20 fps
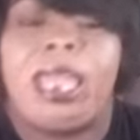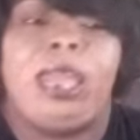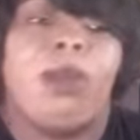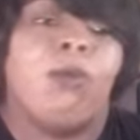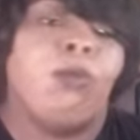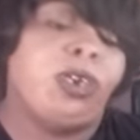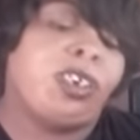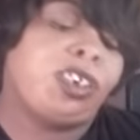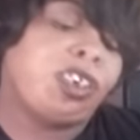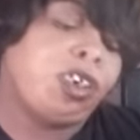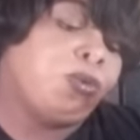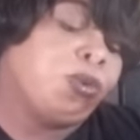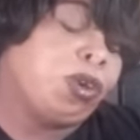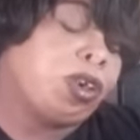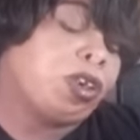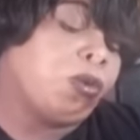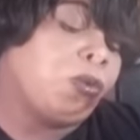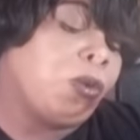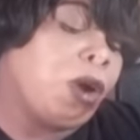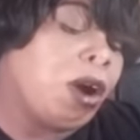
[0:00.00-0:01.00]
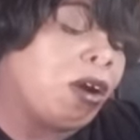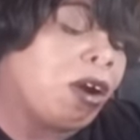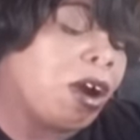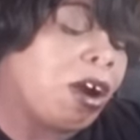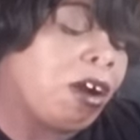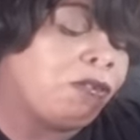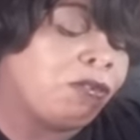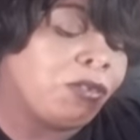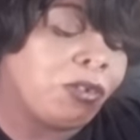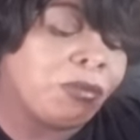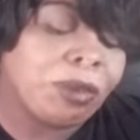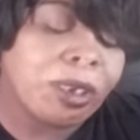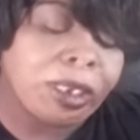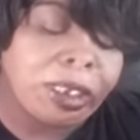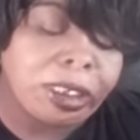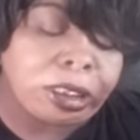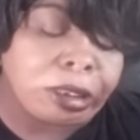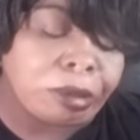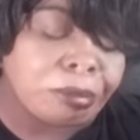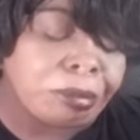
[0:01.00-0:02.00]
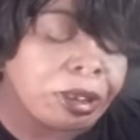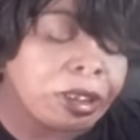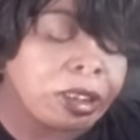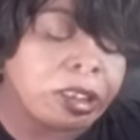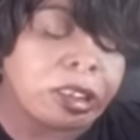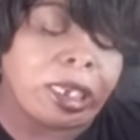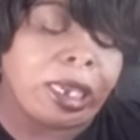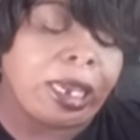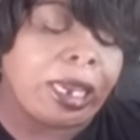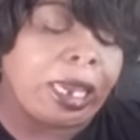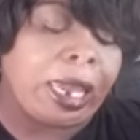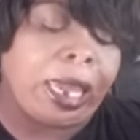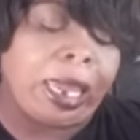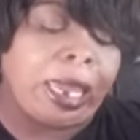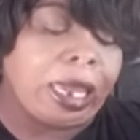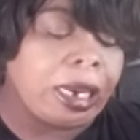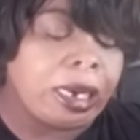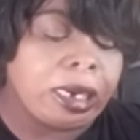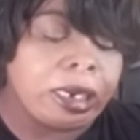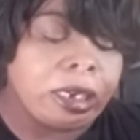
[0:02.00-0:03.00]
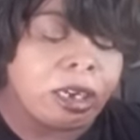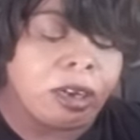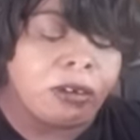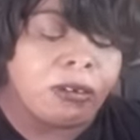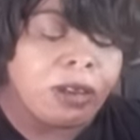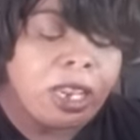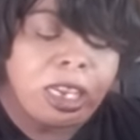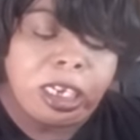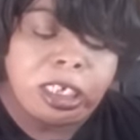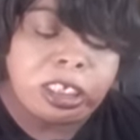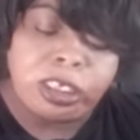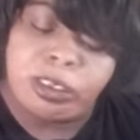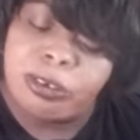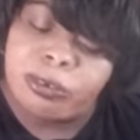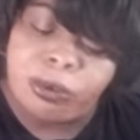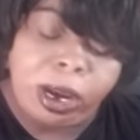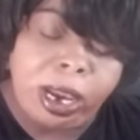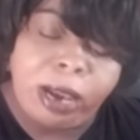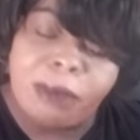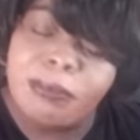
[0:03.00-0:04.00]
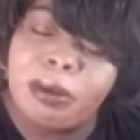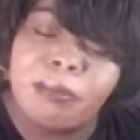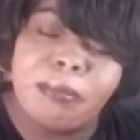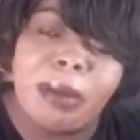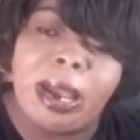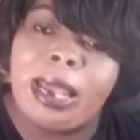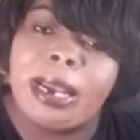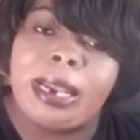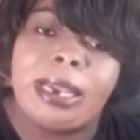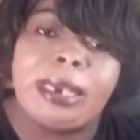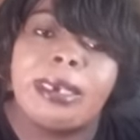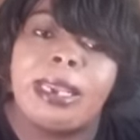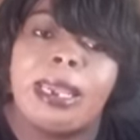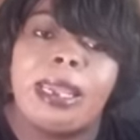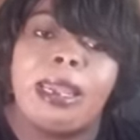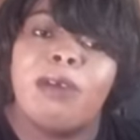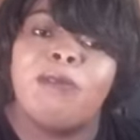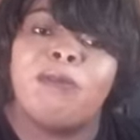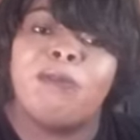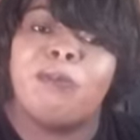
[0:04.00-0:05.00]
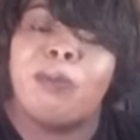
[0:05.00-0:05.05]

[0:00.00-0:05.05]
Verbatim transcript: And when she went to walk off from Melissa, Melissa had had enough. She grabbed her by that damn